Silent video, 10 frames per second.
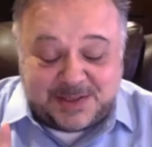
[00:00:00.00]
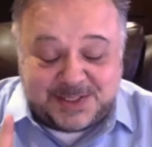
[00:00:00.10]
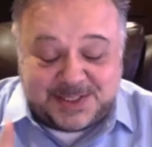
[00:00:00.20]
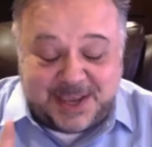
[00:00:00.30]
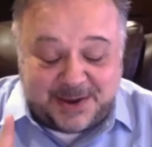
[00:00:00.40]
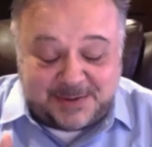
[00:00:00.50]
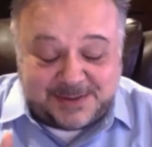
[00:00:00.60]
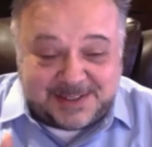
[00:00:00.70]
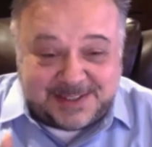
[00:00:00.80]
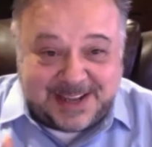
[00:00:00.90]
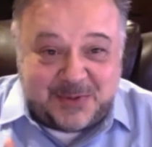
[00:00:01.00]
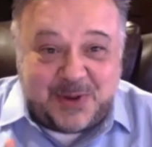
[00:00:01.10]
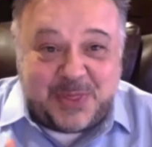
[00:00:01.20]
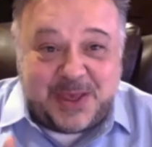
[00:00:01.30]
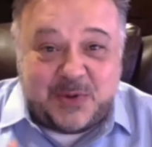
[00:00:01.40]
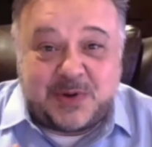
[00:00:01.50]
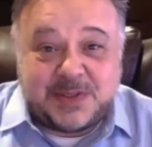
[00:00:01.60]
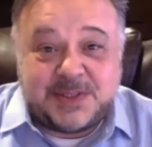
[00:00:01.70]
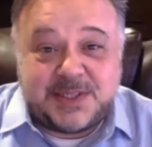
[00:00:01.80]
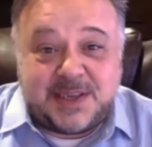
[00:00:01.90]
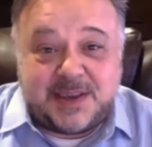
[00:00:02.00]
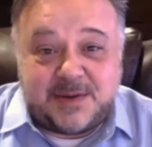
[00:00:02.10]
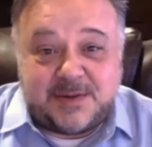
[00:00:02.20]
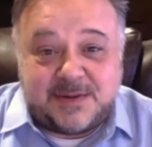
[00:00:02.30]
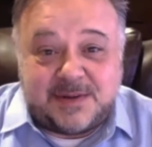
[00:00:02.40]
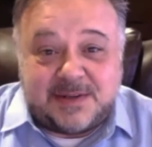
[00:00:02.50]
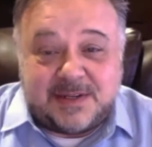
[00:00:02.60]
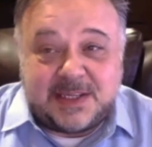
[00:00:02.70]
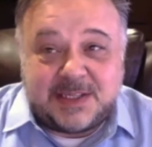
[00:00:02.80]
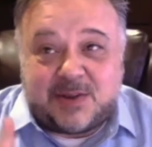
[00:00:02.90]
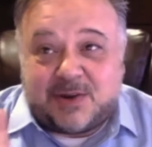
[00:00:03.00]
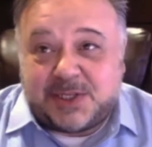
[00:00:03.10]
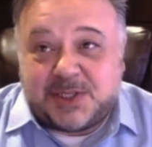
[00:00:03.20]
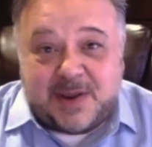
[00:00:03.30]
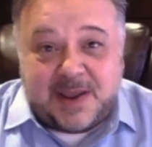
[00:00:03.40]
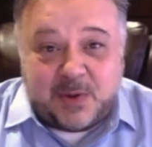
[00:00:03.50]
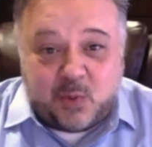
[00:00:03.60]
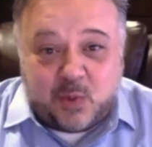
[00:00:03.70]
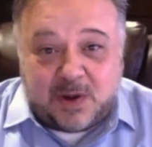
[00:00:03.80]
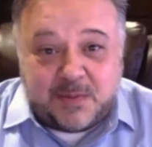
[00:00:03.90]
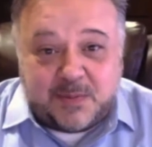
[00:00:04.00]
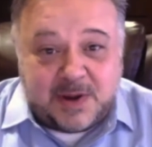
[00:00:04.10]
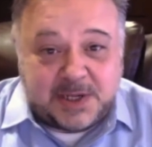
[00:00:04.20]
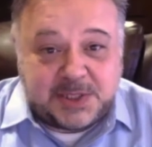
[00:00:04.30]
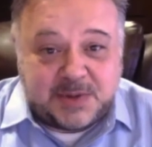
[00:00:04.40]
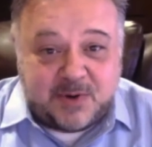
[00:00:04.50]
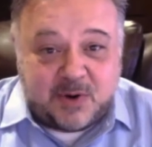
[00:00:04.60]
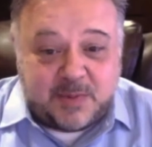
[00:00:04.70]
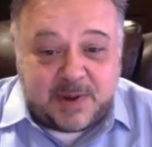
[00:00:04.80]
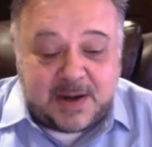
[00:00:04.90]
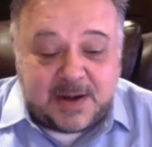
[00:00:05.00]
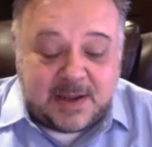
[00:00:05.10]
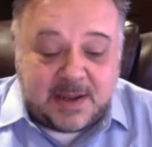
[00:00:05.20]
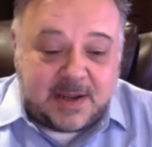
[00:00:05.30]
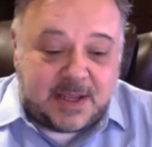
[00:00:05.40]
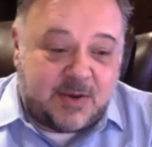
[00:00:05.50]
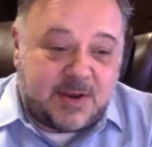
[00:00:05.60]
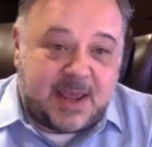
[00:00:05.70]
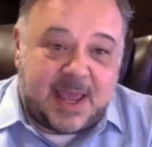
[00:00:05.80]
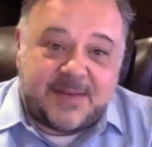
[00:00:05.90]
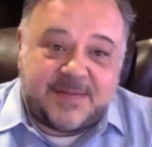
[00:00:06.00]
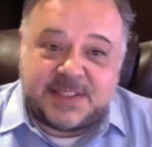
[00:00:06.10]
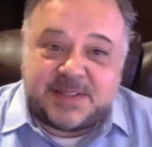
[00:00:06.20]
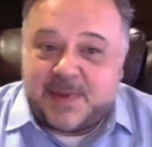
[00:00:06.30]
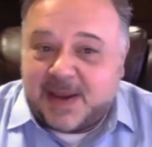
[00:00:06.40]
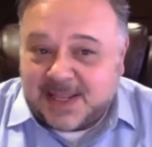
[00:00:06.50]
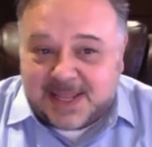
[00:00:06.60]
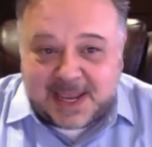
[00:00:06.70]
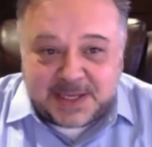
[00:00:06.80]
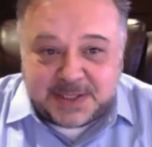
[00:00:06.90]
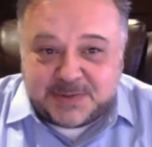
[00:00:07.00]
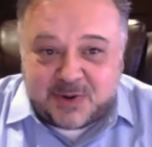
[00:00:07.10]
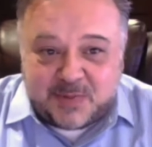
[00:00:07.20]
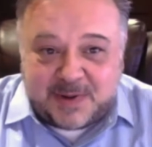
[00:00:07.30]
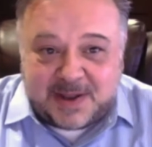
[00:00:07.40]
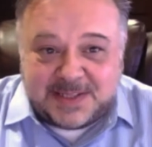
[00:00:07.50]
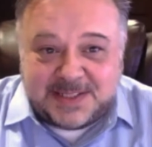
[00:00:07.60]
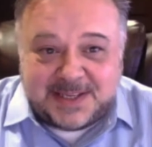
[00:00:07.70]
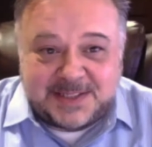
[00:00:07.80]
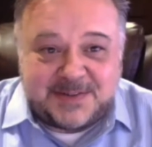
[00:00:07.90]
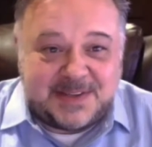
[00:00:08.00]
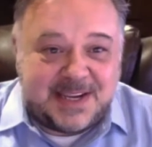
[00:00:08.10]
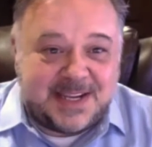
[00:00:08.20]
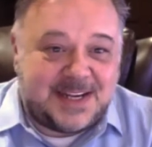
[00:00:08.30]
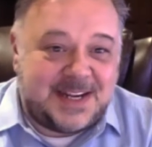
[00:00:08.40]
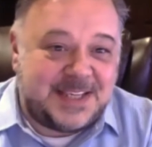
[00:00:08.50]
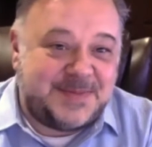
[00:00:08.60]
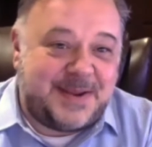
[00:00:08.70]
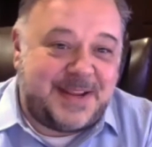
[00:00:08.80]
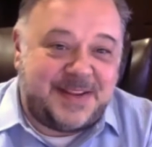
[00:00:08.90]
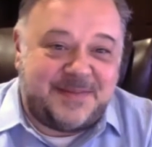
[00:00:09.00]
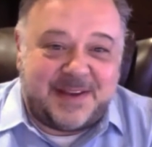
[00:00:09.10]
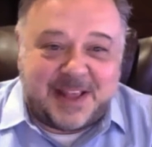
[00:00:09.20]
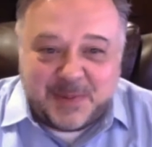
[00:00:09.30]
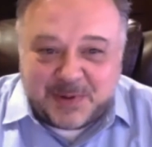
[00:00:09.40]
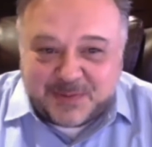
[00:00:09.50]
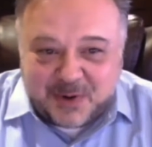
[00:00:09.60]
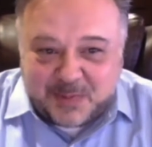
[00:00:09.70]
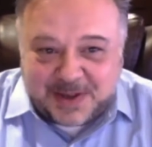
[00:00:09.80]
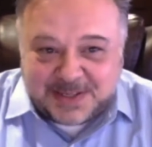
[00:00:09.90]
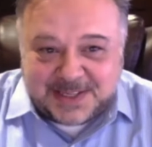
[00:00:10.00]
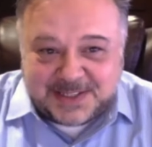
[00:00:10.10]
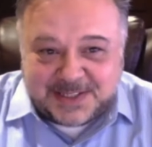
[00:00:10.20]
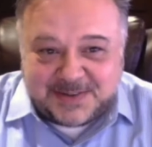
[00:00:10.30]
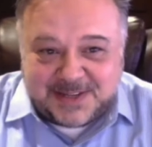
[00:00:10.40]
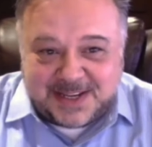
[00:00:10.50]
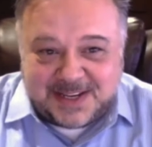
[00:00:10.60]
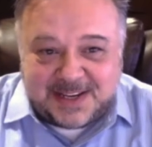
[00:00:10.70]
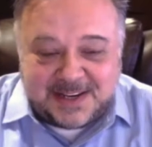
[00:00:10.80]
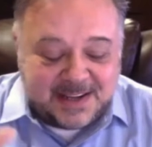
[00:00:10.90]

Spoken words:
SKU. And with that one SKU, as long as you had one production robot, you could have as many test robots as you needed, as many development robots as you needed,